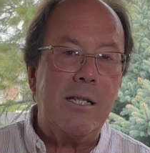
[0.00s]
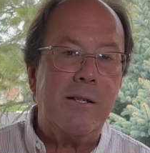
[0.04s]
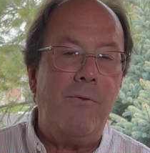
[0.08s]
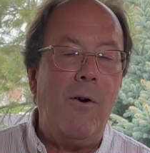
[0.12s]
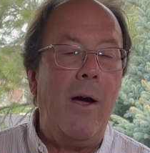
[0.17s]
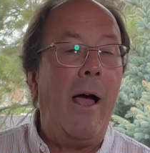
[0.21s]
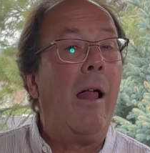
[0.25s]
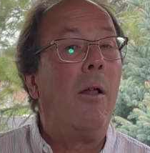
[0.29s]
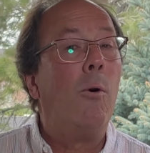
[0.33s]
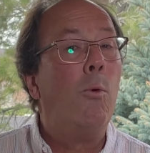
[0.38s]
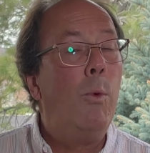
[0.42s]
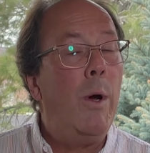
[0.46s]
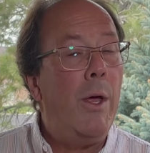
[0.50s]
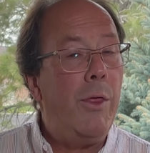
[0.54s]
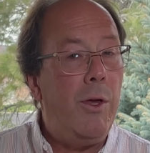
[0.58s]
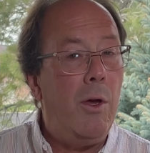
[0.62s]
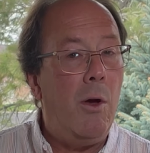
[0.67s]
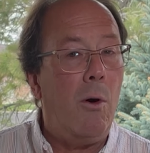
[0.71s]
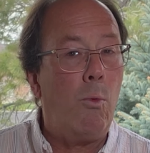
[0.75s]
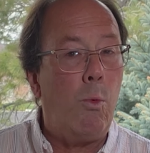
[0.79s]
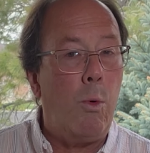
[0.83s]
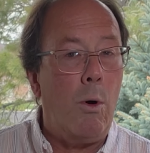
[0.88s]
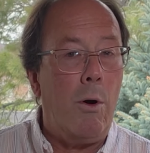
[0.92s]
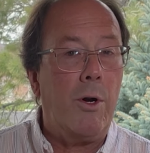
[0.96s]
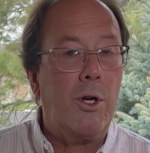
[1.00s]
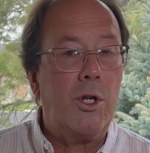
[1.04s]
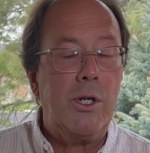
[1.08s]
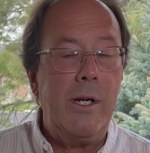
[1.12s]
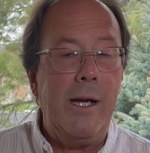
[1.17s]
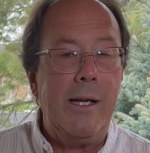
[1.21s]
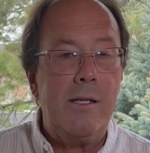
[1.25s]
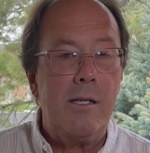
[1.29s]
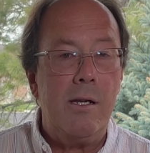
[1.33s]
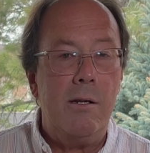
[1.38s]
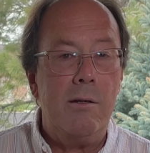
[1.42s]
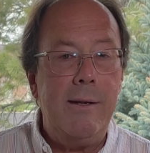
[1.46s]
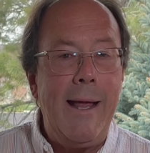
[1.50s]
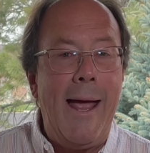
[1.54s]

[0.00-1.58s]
file with your worksheets and